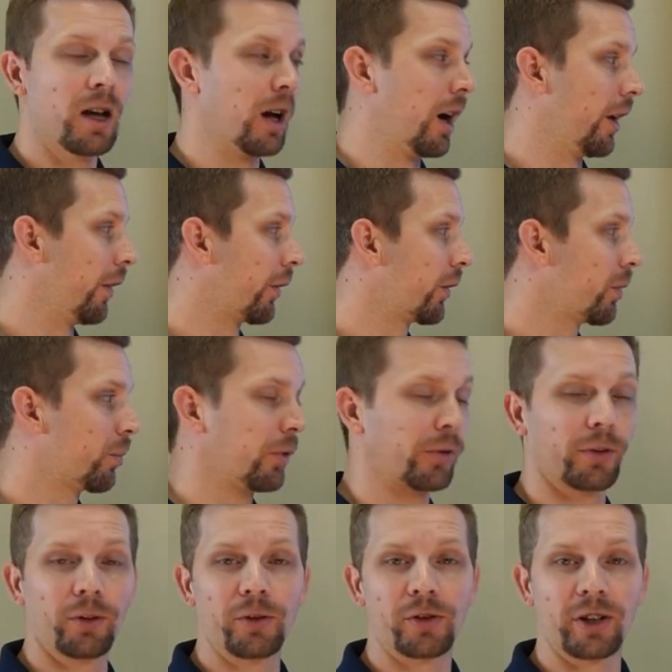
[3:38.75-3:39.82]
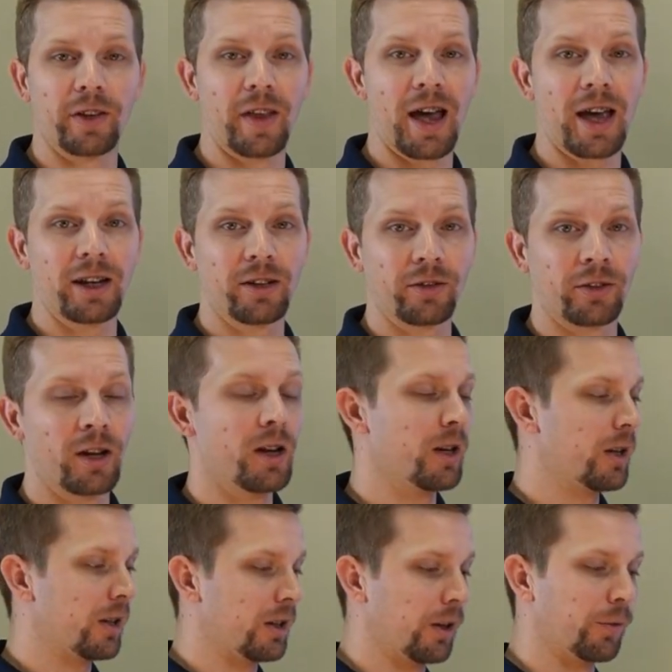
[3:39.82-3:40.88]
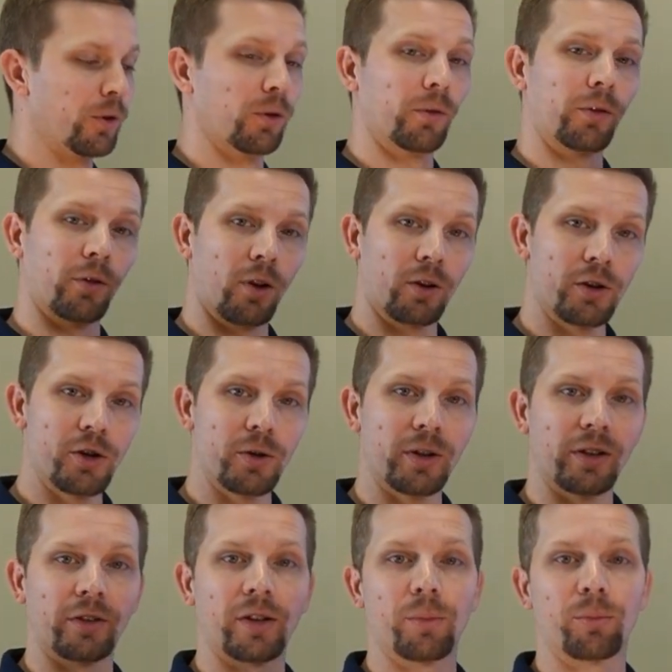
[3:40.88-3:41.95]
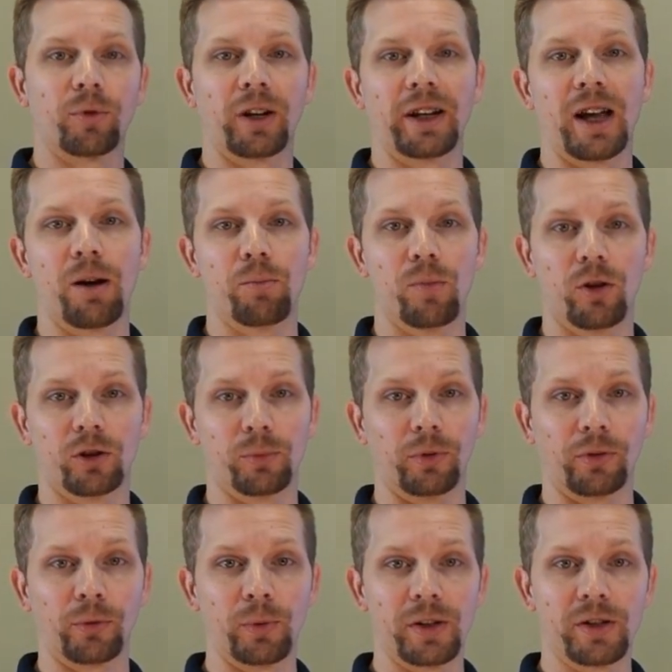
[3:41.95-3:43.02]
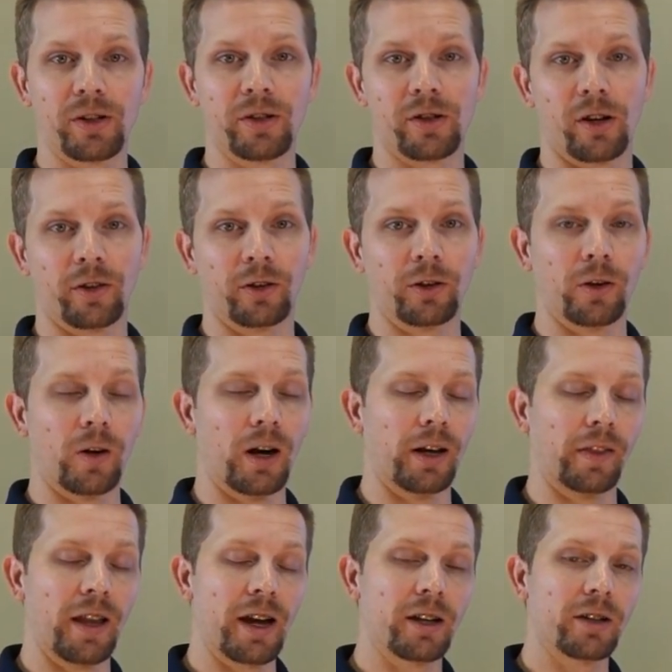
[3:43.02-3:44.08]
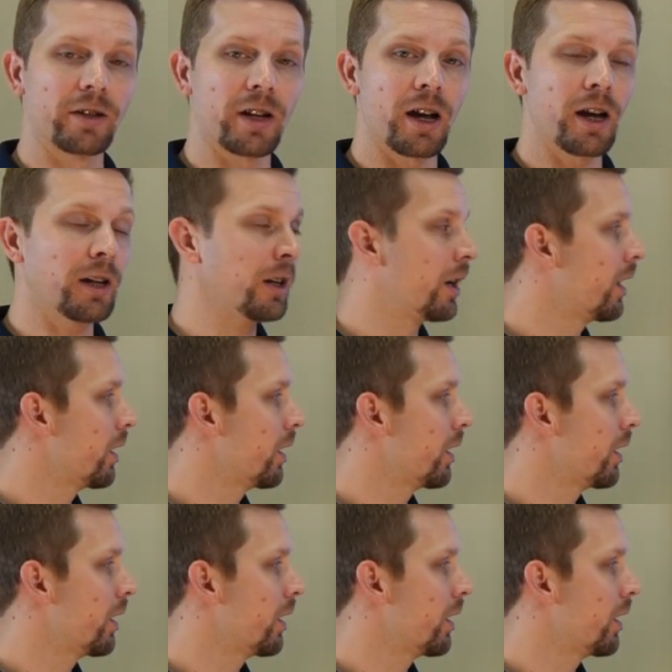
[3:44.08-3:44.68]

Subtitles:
The simple solution to that is, as long as you can separate out multiple switches on their LAN design,